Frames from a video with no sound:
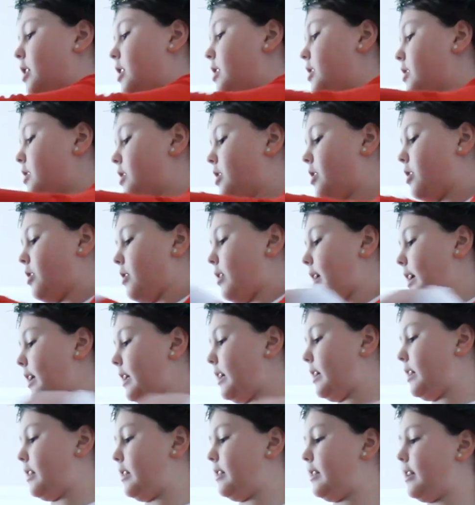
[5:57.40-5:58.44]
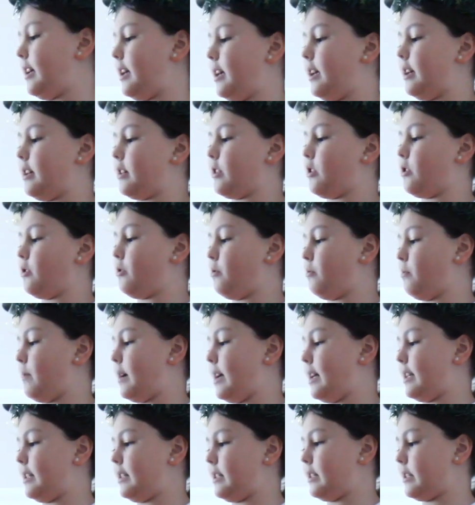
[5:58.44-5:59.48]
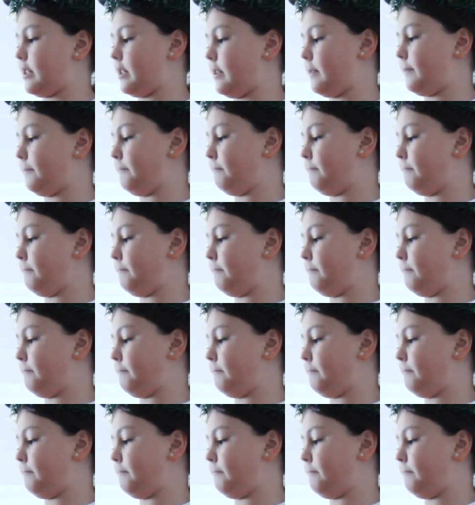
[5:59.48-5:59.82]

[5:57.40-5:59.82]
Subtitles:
So I need to take the whisk,